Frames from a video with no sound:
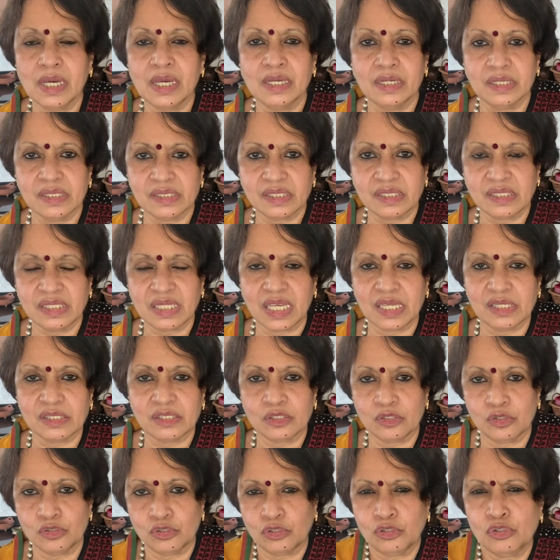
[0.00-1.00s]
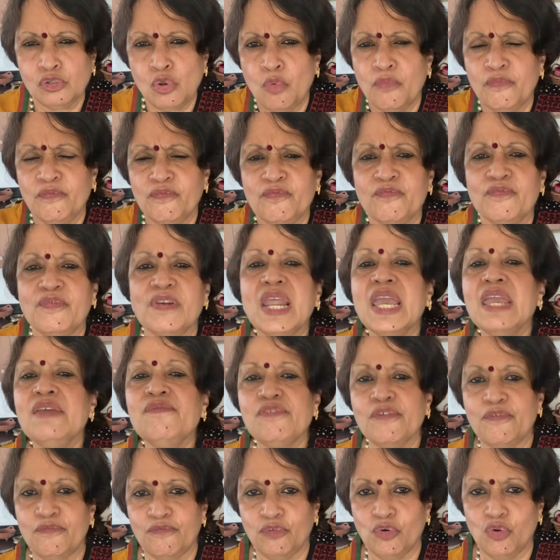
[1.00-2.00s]
in its taste, so
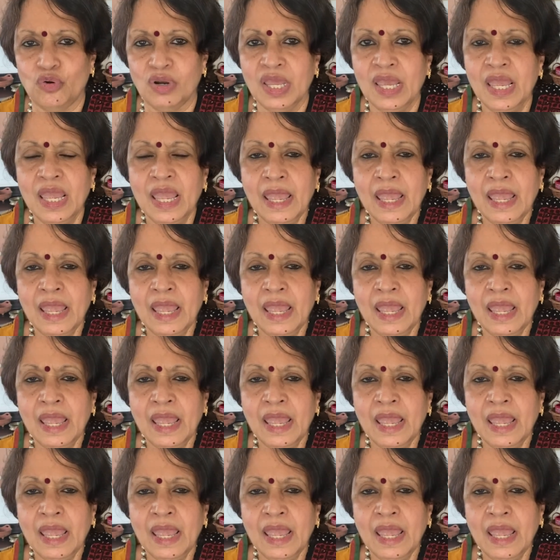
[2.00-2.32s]
flavorful.